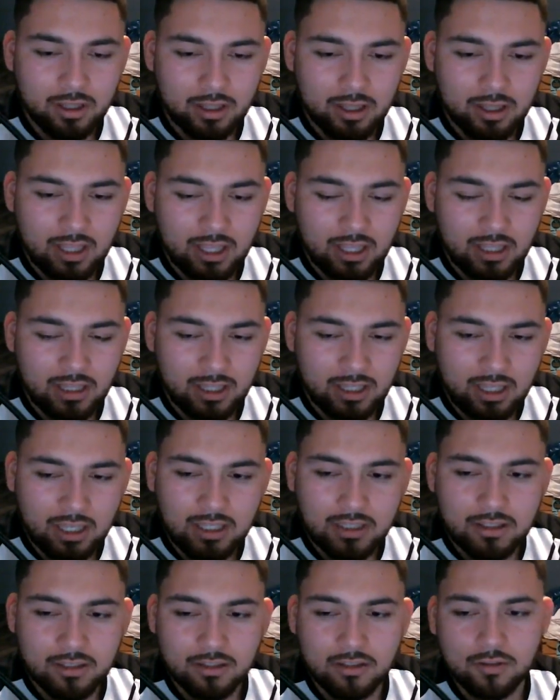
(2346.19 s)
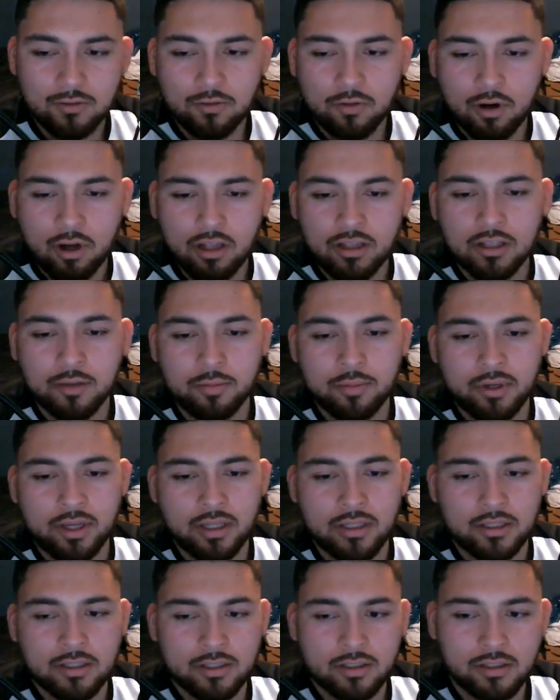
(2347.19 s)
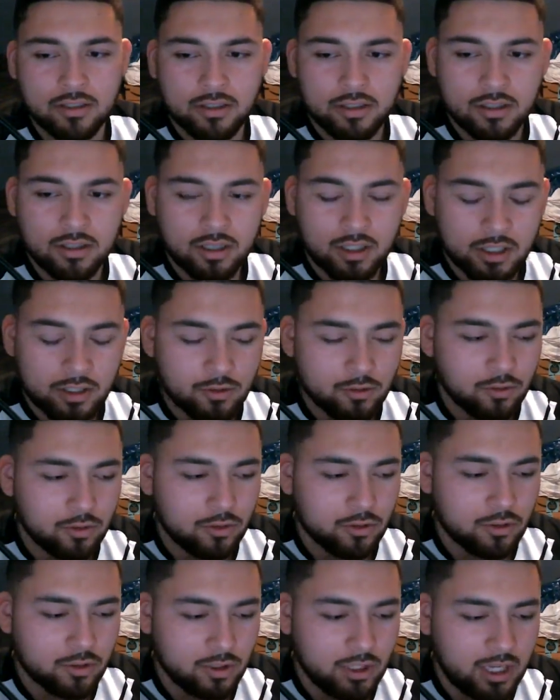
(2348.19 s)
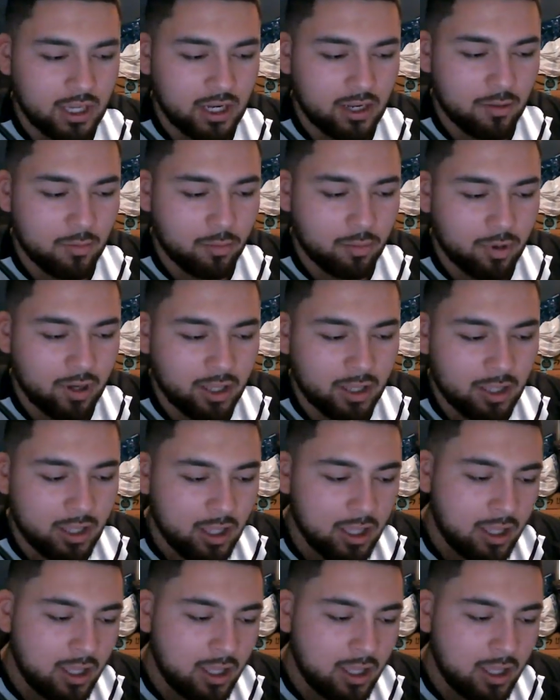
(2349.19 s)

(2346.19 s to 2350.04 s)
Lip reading: they need to do on the pitch in order to get it, but